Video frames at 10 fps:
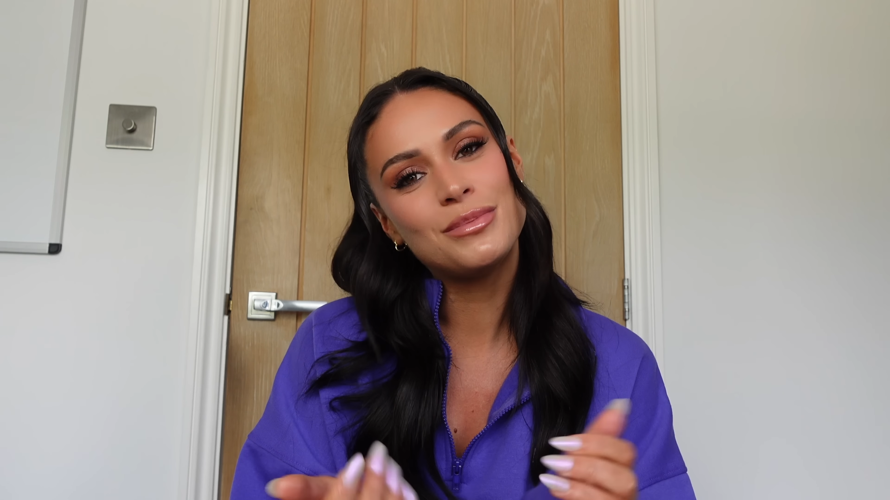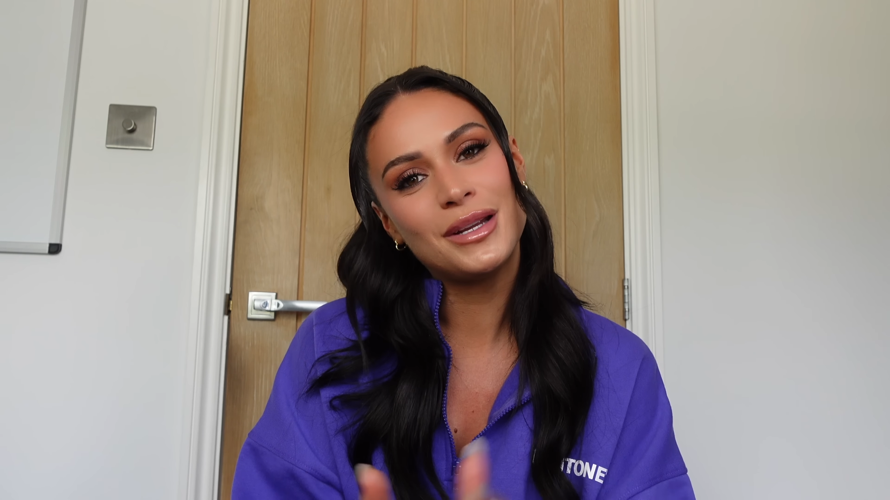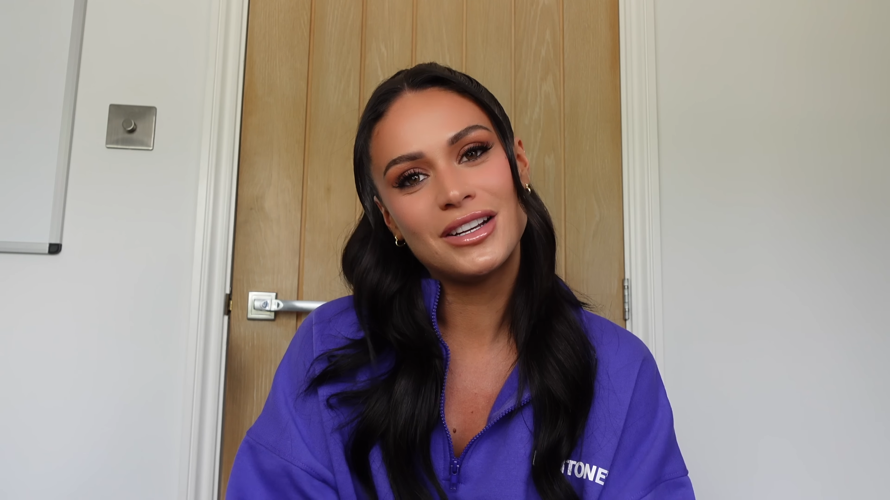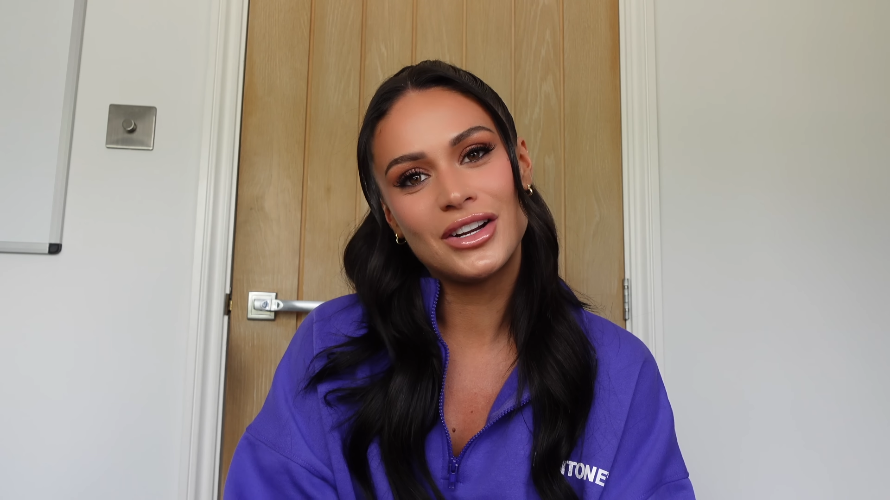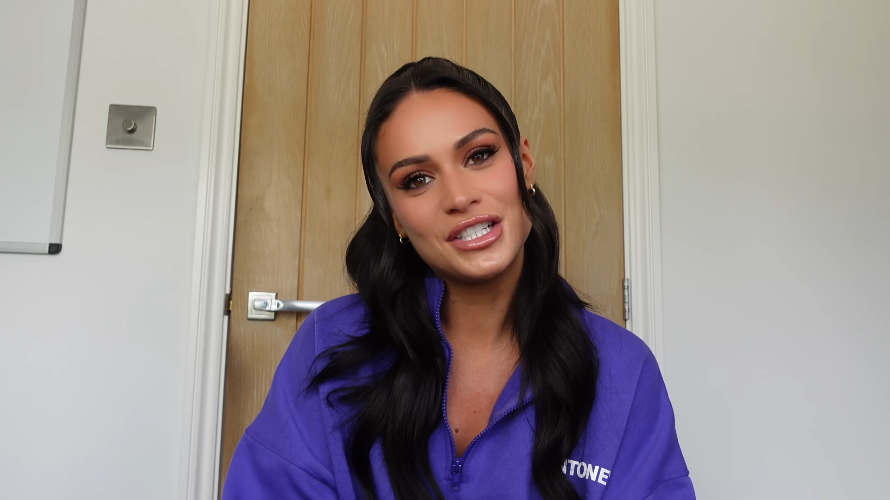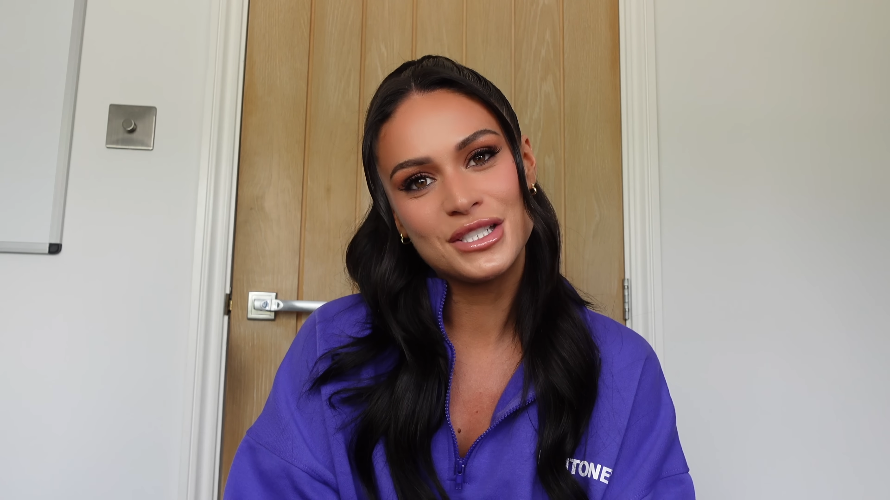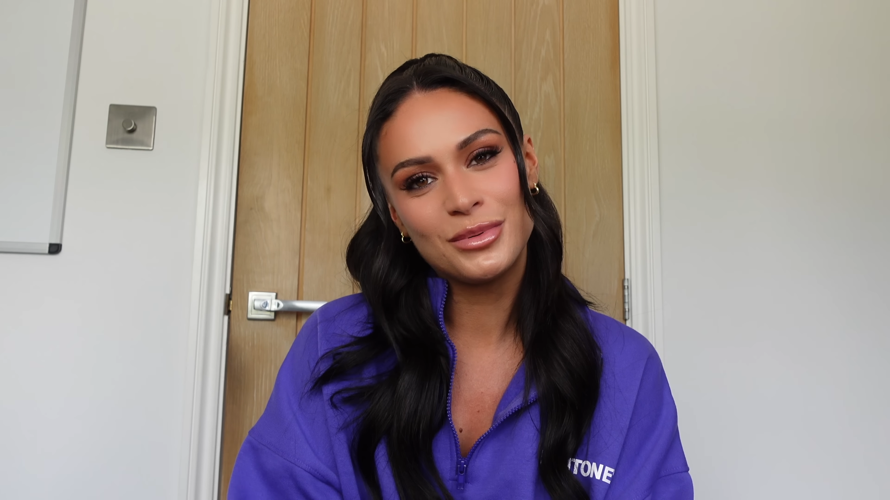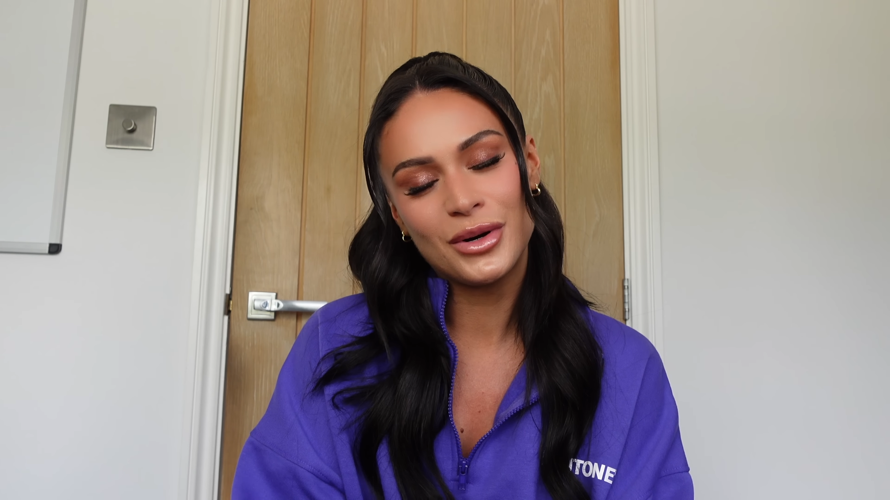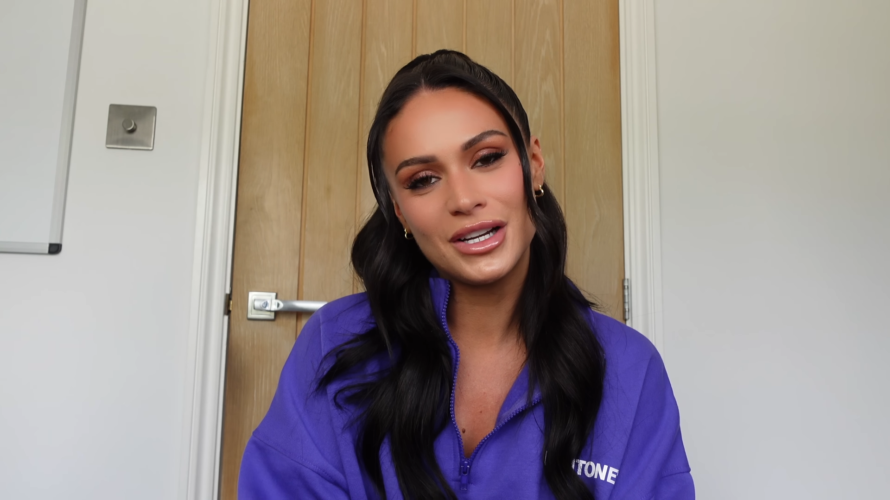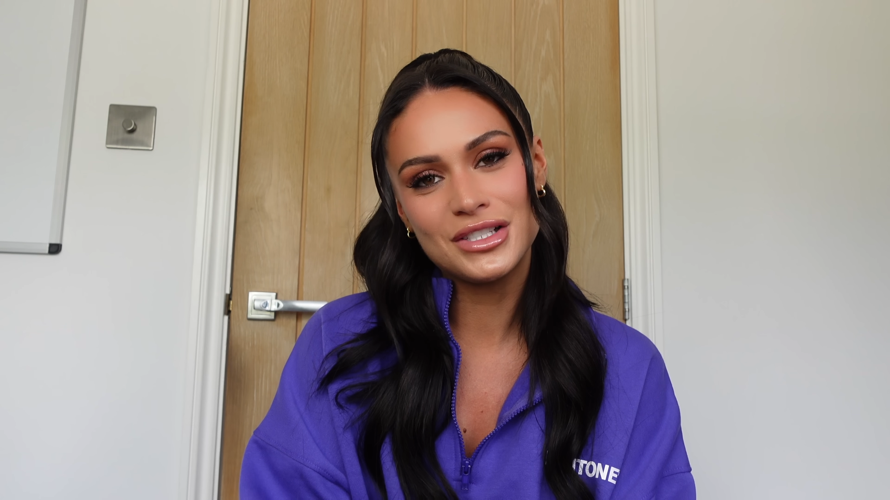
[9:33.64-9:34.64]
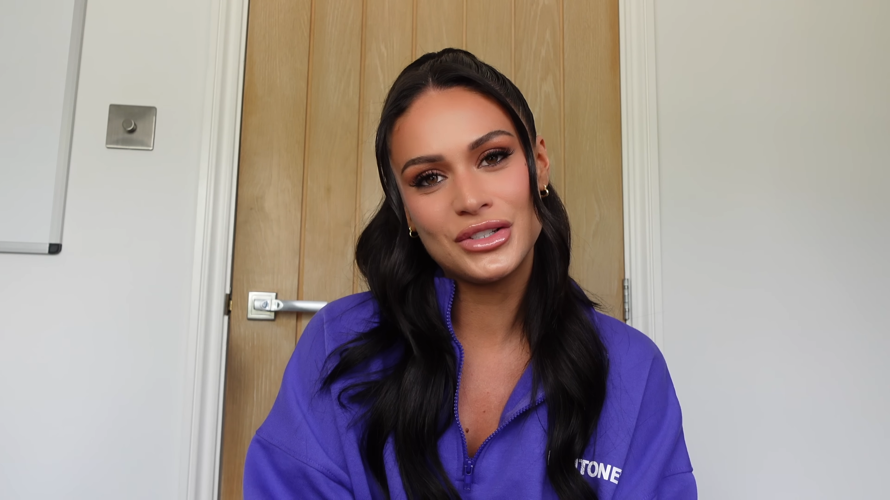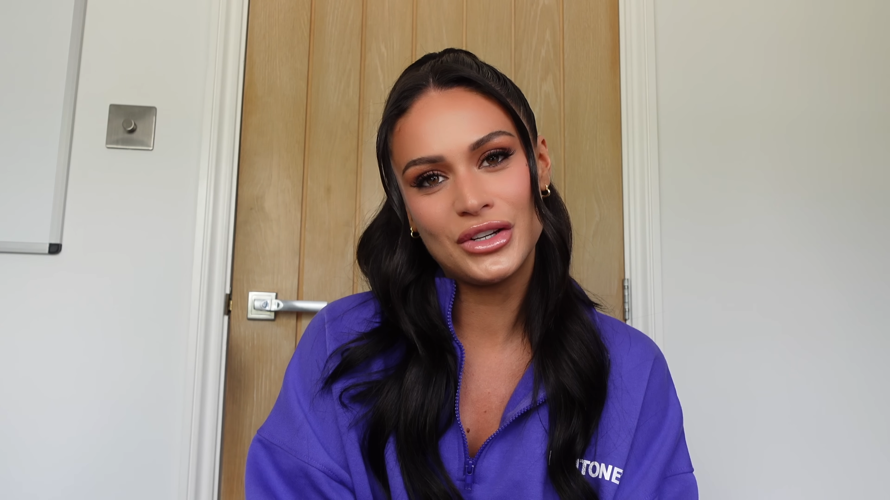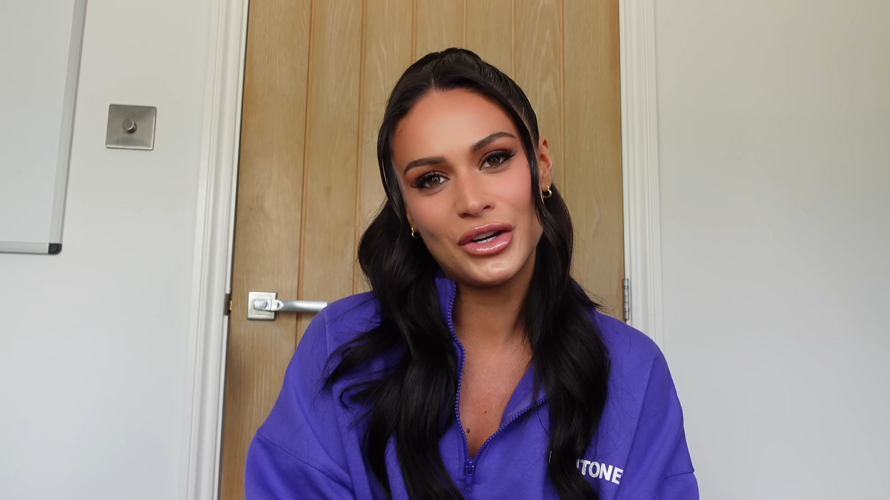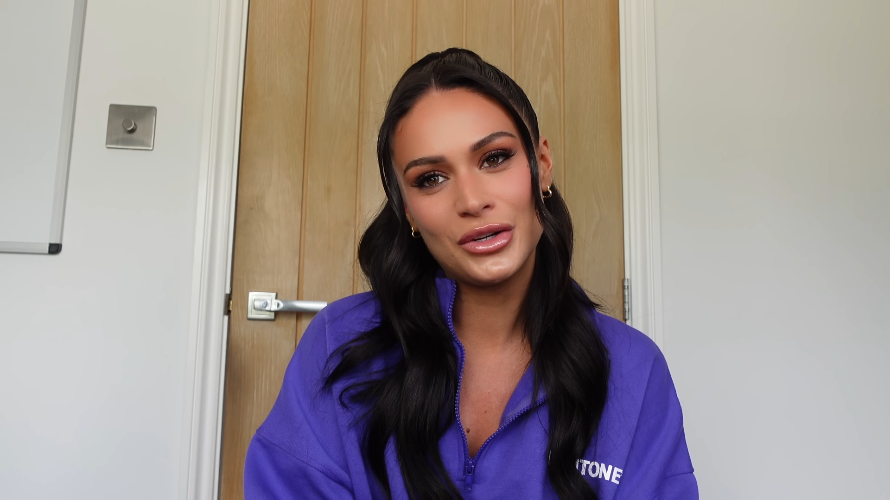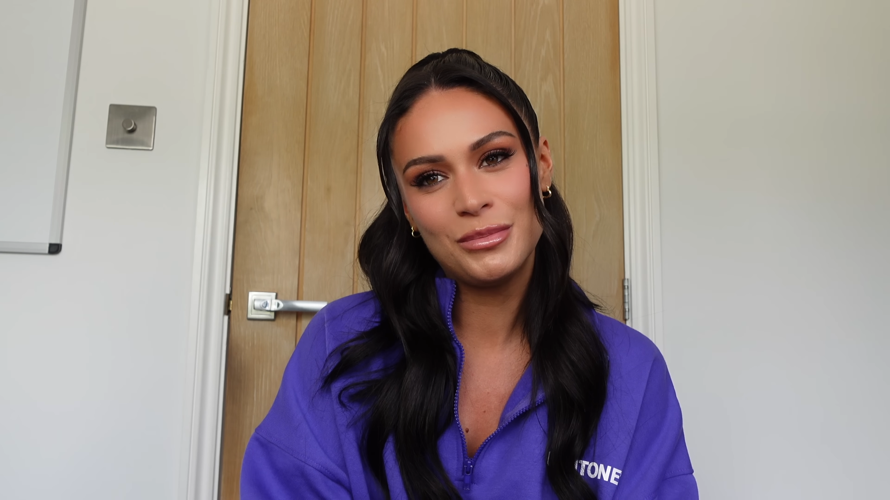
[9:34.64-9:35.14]
to be a nice surprise, you
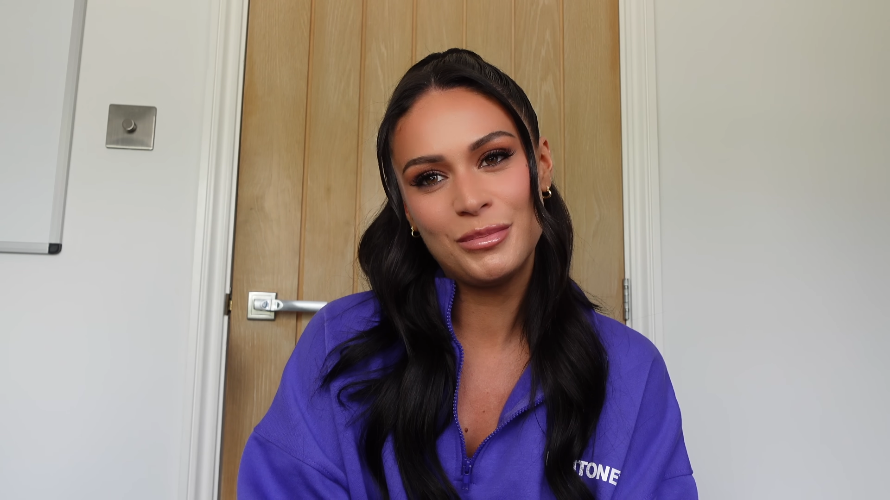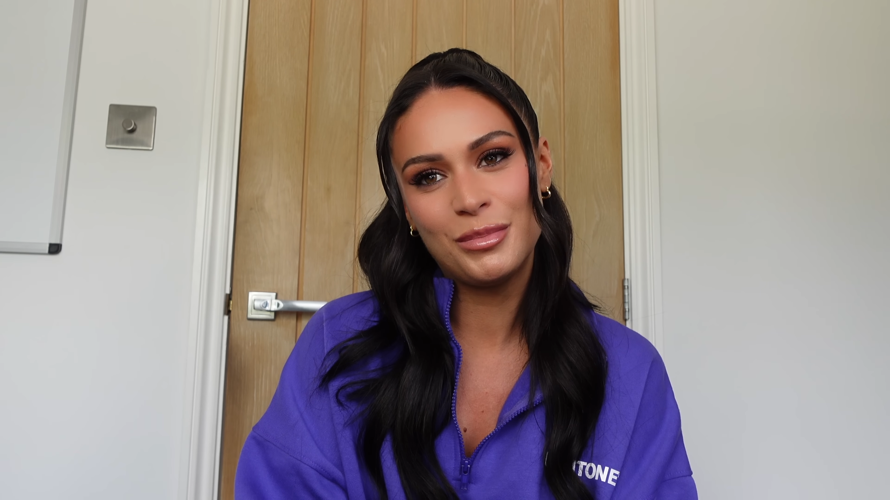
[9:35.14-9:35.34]
know.